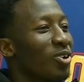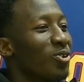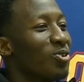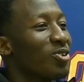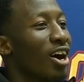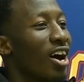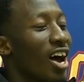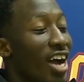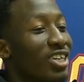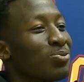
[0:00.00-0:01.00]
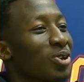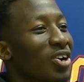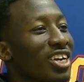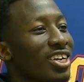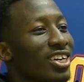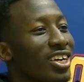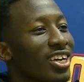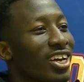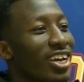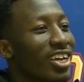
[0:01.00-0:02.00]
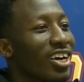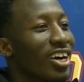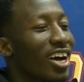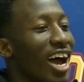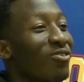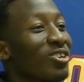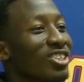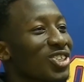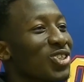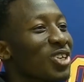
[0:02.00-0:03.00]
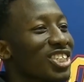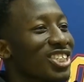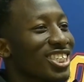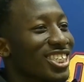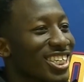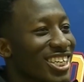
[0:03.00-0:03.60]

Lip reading: who's high-spirited in adverse situations.